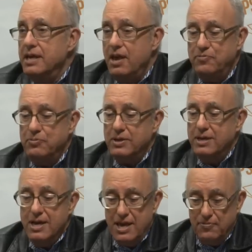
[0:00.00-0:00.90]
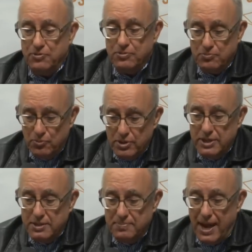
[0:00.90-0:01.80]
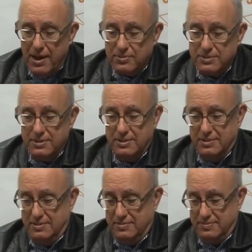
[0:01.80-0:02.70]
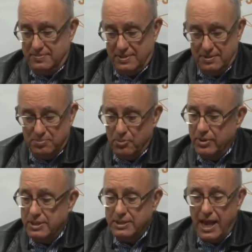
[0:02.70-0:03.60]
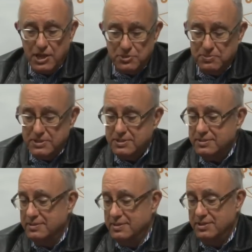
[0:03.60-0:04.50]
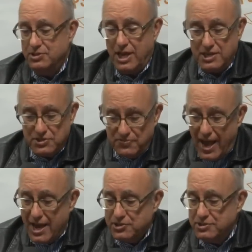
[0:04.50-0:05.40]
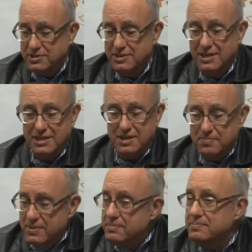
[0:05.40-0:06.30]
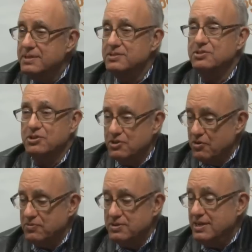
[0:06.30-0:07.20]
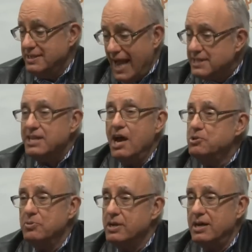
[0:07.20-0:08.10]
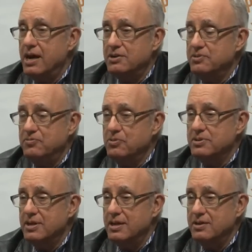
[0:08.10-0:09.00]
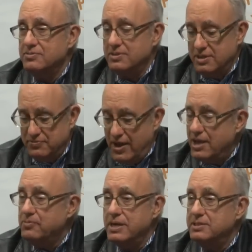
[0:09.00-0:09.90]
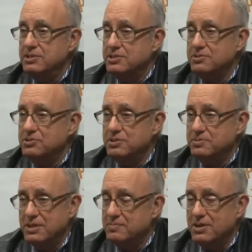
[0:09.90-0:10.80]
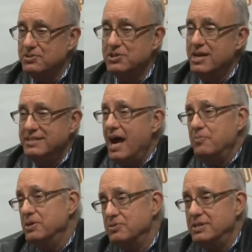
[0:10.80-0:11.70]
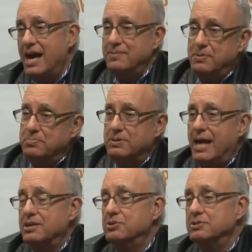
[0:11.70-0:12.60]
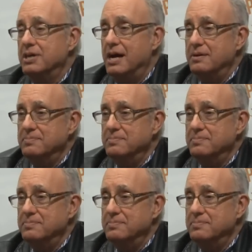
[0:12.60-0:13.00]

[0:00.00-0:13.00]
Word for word: Sure. If, you, if you're worried about employee engagement, satisfaction, commitment, turnover. That's how you ought to, ought to avoid, uh, evaluate these leadership seminars, not whether or not people had a good time.